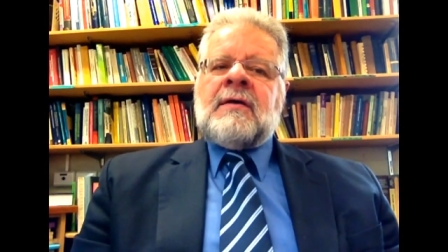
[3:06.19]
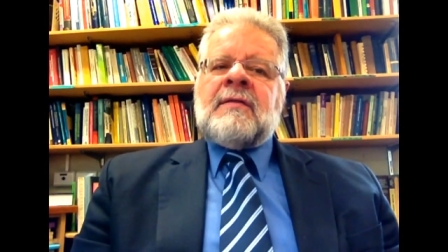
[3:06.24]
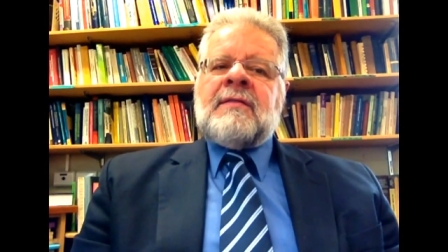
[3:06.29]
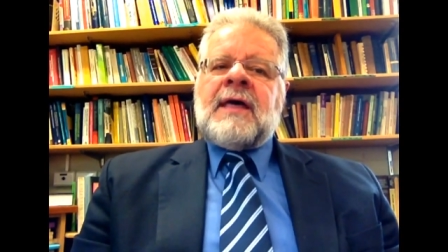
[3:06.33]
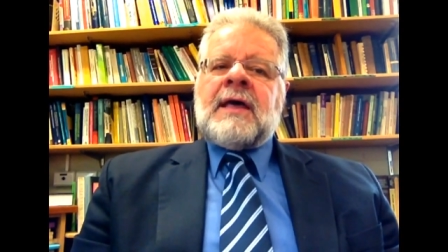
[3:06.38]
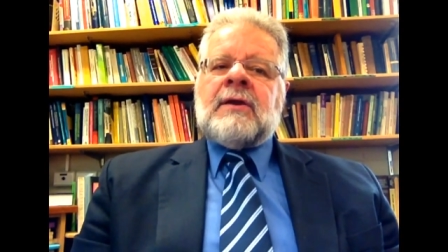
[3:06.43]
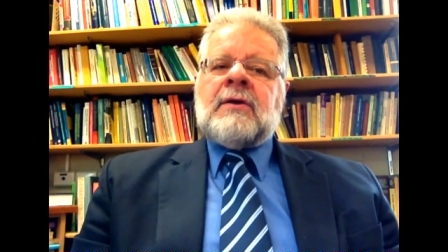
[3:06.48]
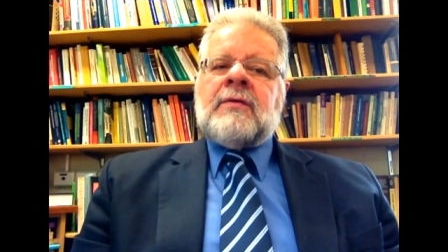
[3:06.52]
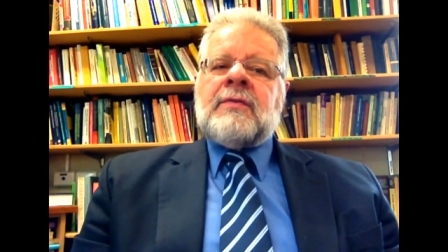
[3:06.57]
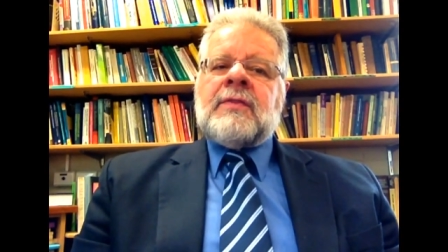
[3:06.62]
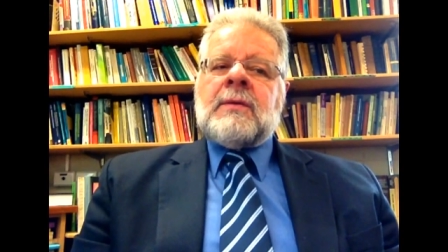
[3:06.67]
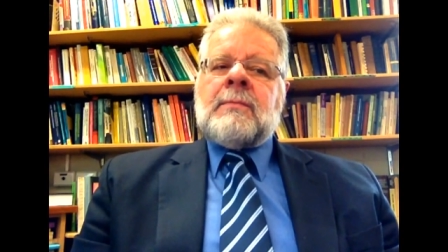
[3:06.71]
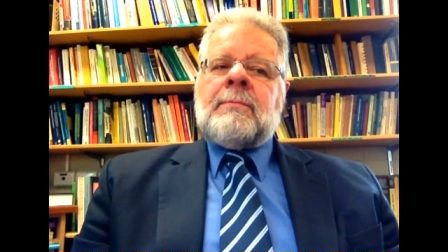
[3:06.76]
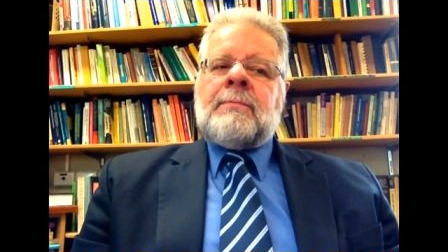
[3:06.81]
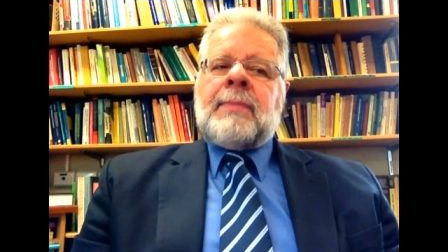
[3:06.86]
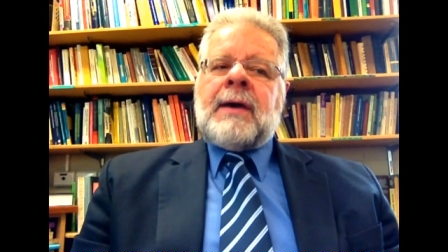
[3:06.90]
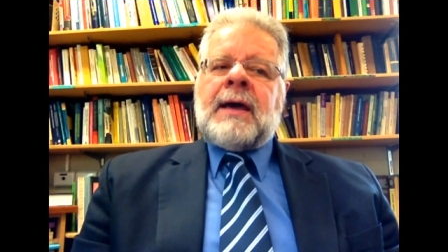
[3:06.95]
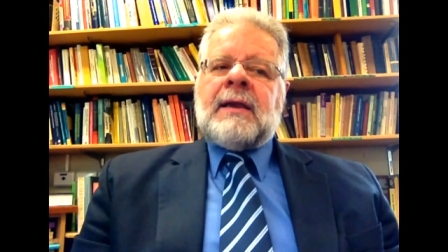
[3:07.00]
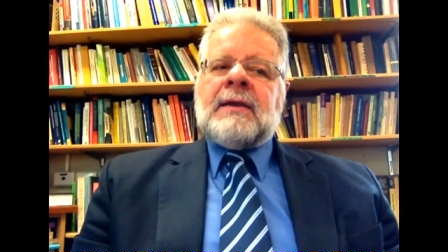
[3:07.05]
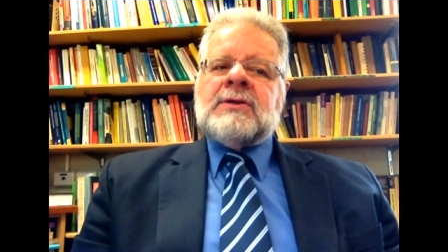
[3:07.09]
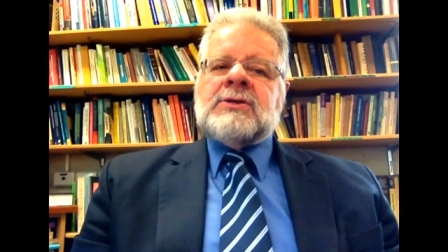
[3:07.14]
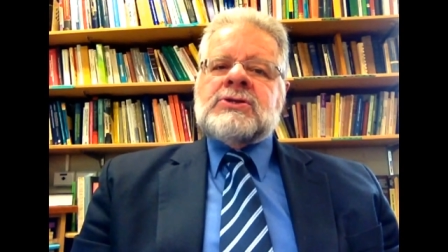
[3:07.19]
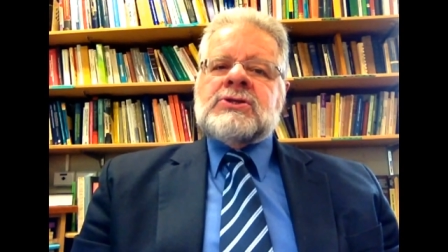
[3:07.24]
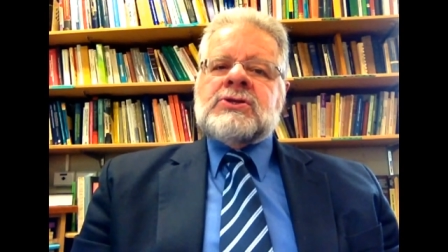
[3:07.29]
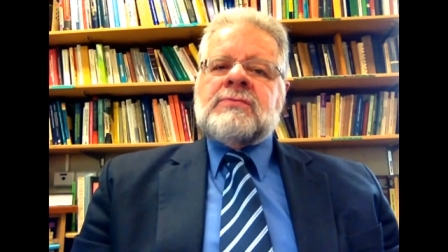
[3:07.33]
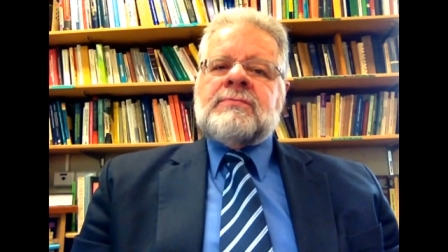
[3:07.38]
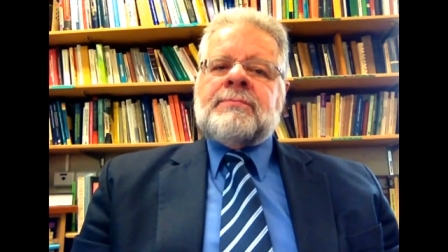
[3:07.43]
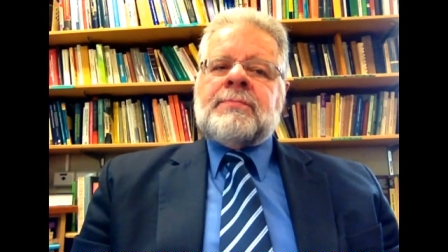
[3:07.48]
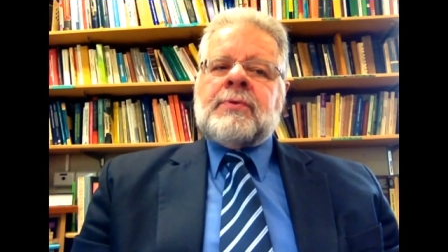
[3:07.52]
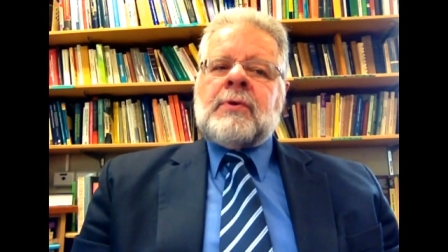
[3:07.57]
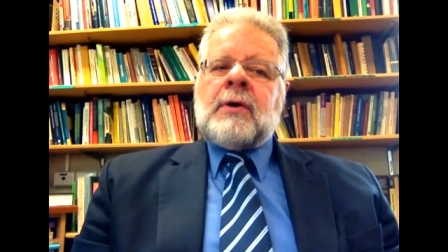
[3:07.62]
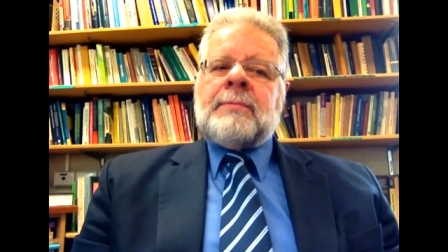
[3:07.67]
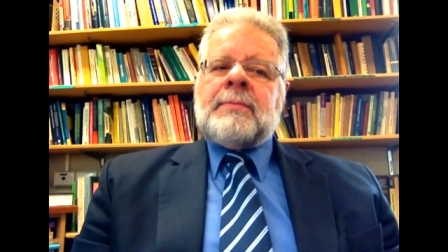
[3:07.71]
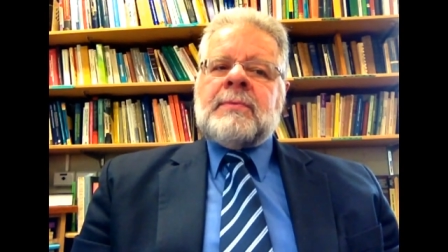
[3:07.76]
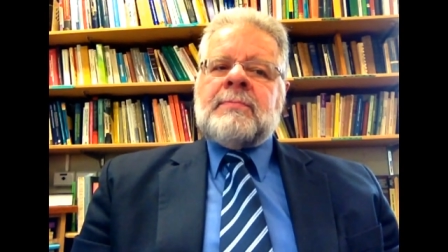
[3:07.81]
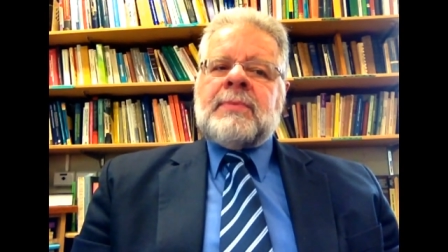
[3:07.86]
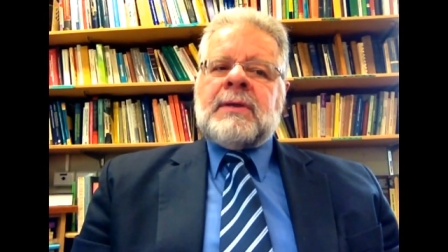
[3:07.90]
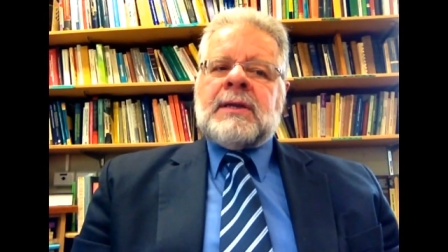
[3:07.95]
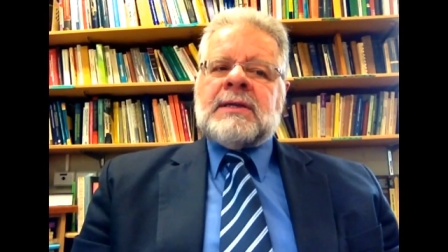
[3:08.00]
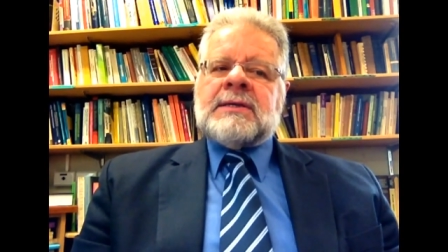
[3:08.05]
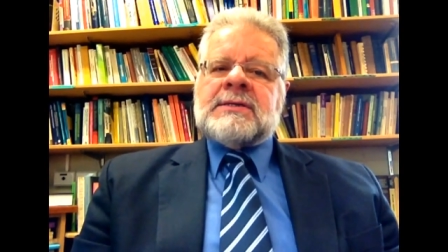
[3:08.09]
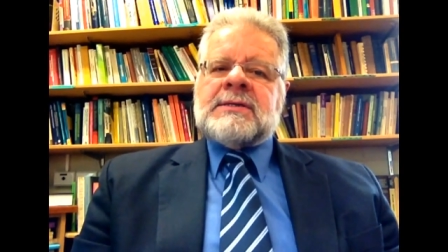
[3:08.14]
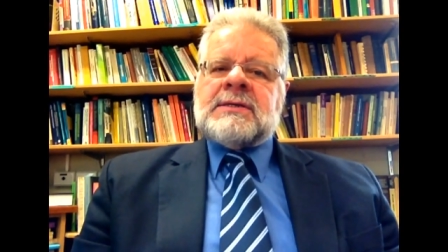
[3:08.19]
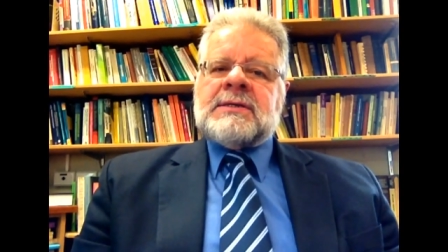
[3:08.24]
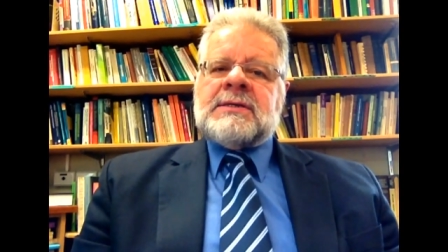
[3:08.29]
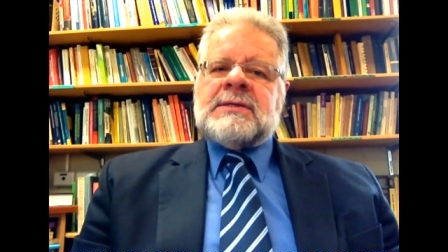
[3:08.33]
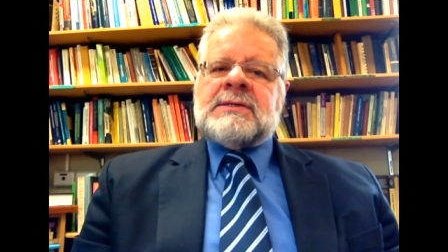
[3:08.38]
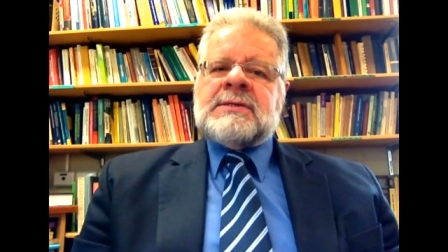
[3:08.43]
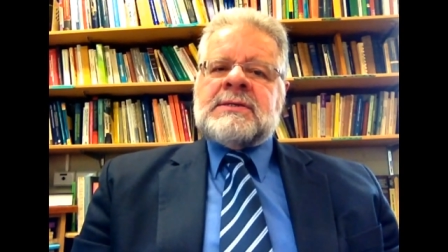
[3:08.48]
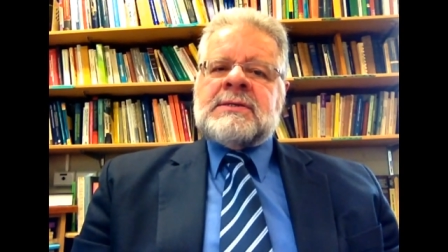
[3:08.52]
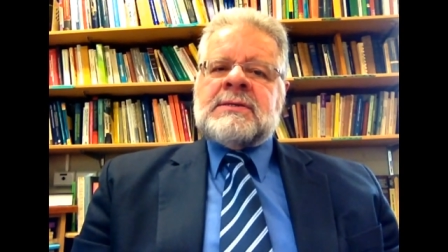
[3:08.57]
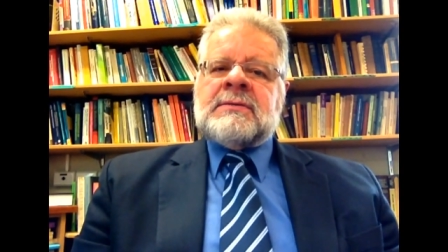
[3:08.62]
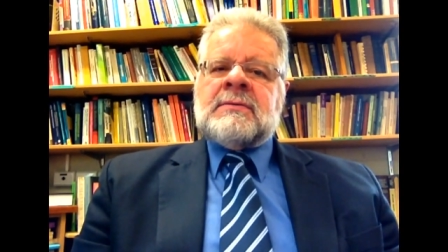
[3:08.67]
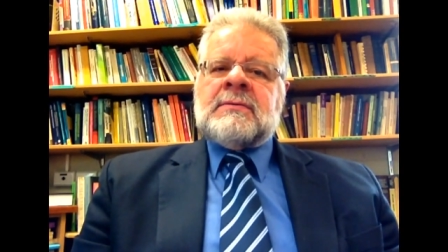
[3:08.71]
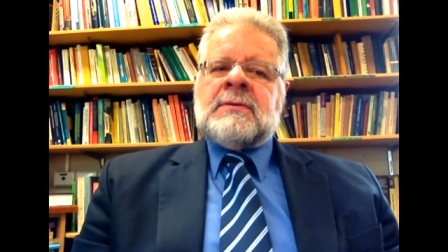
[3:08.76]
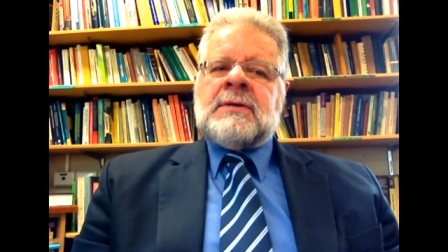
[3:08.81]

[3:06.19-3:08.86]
that on the balance of probabilities,